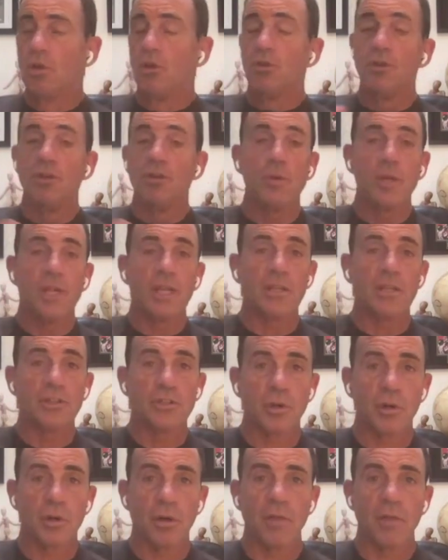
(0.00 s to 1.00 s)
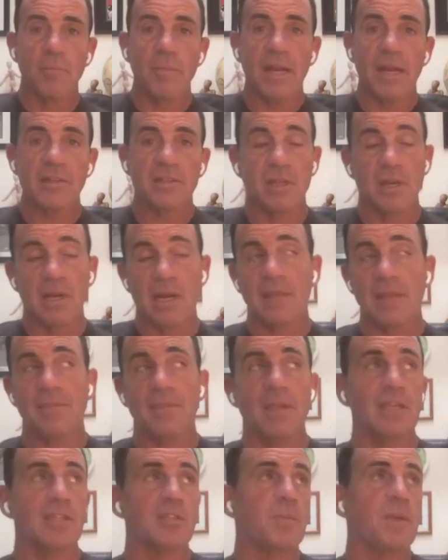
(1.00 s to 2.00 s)
The New England Journal of Medicine, I
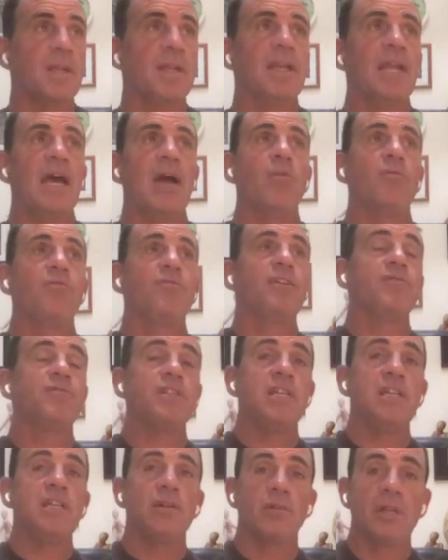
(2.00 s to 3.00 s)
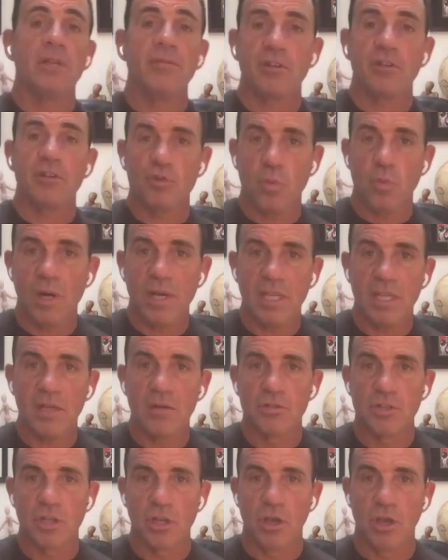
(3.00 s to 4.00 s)
think it's been now 15 or even 20
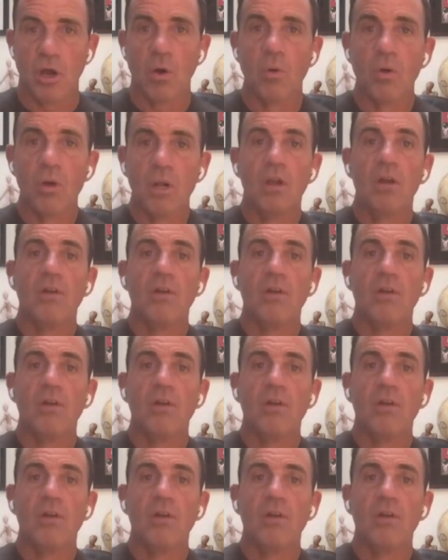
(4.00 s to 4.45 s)
years ago,